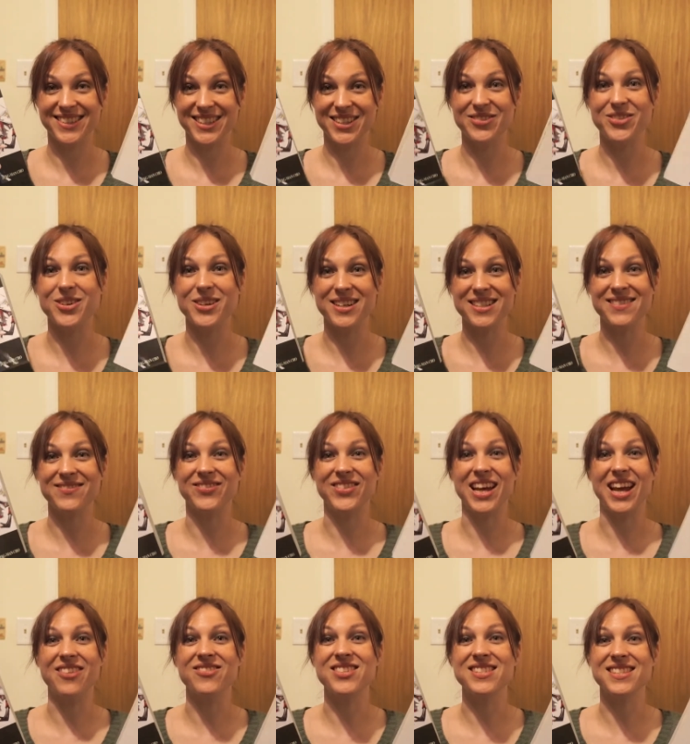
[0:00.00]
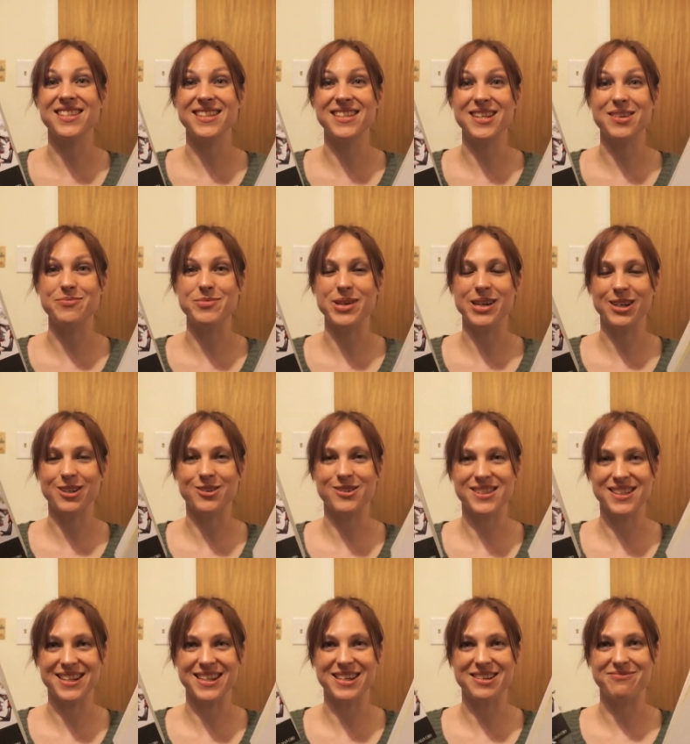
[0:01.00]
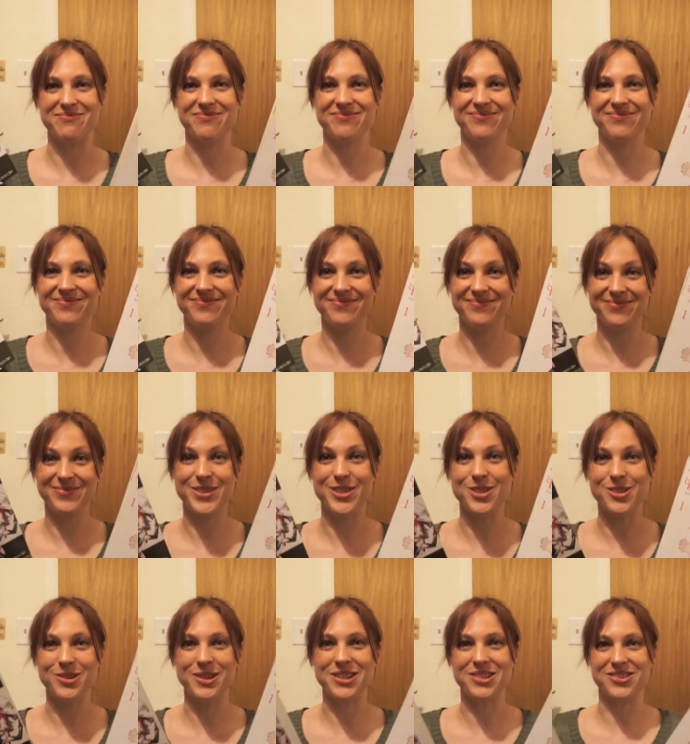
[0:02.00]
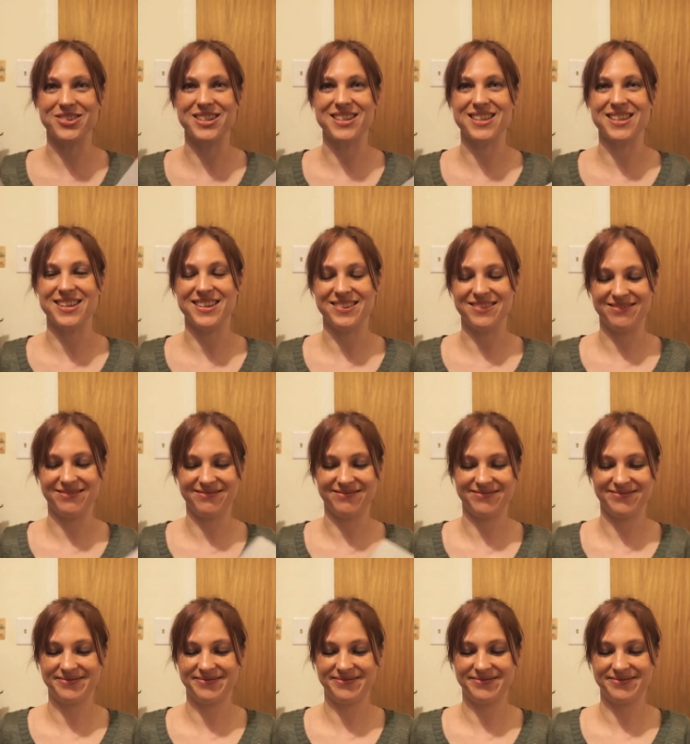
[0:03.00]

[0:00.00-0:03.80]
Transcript: If you haven't signed up yet, go sign up. Do Dewey's Readathon.